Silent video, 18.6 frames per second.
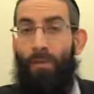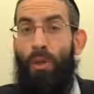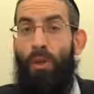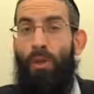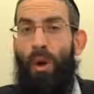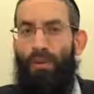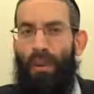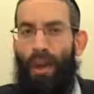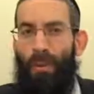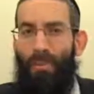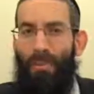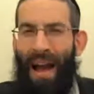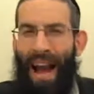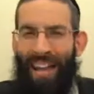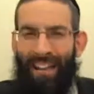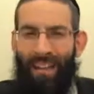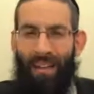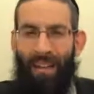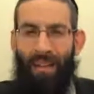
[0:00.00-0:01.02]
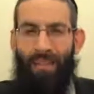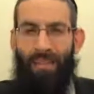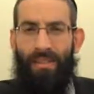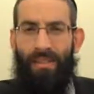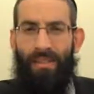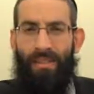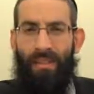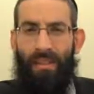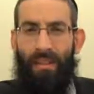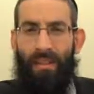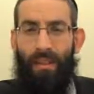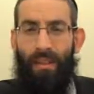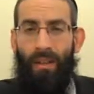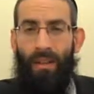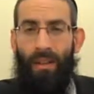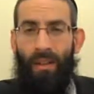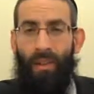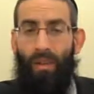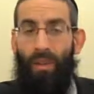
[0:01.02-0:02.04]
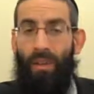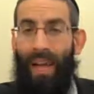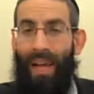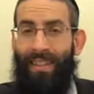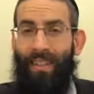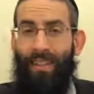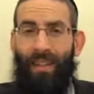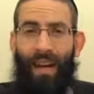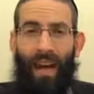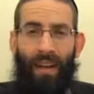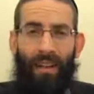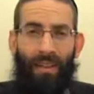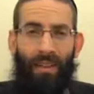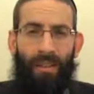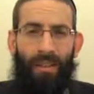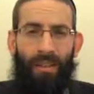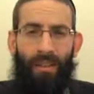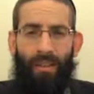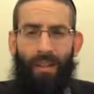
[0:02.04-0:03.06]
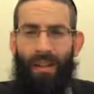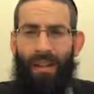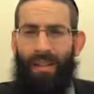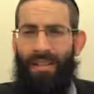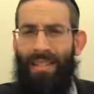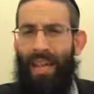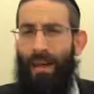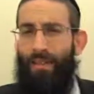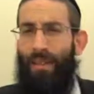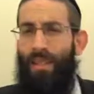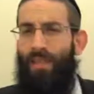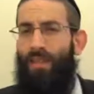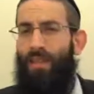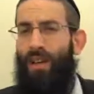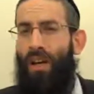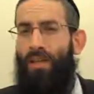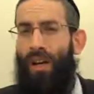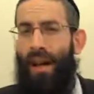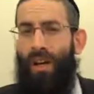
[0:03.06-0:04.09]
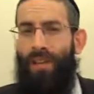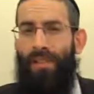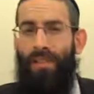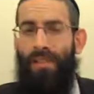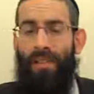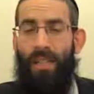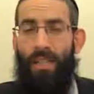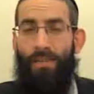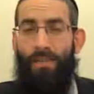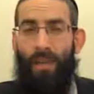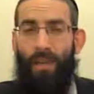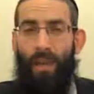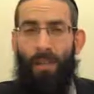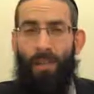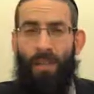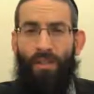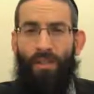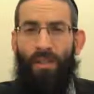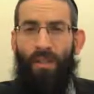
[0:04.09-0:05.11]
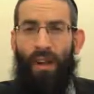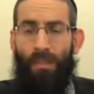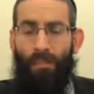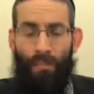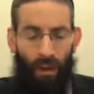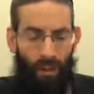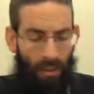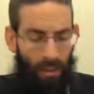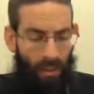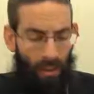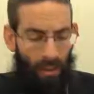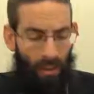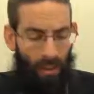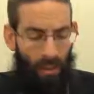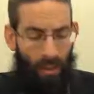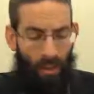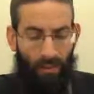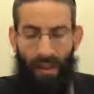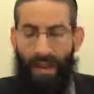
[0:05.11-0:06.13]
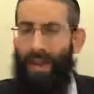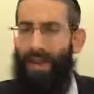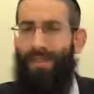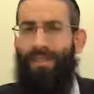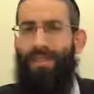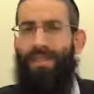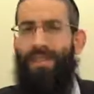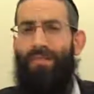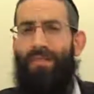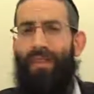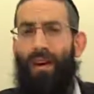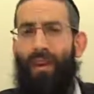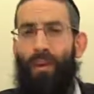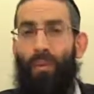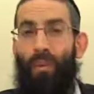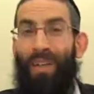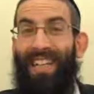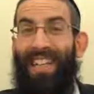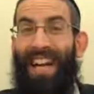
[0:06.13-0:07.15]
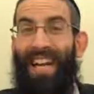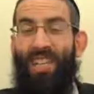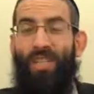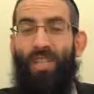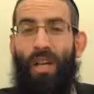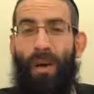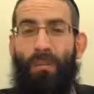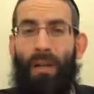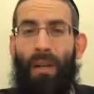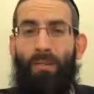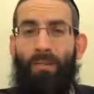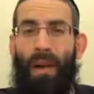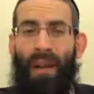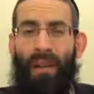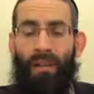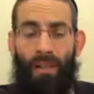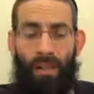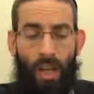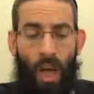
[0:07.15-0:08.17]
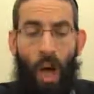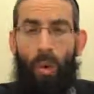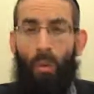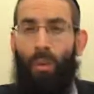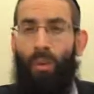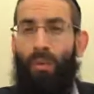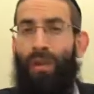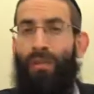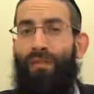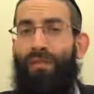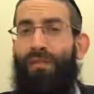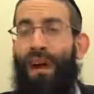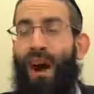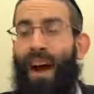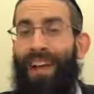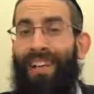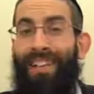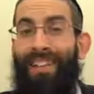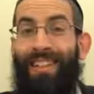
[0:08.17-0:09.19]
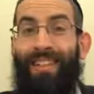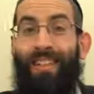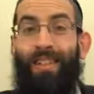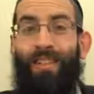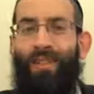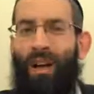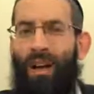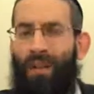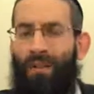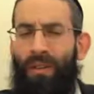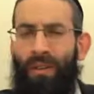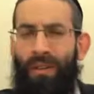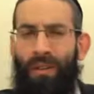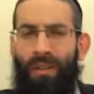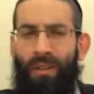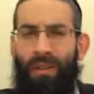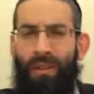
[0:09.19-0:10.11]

you have commanded us to light Ner Chanukah. It's not a mitzvah d'oraisa, it's merely a mitzvah d'rabbanon. Where did Hashem command us? What do we find in the Torah?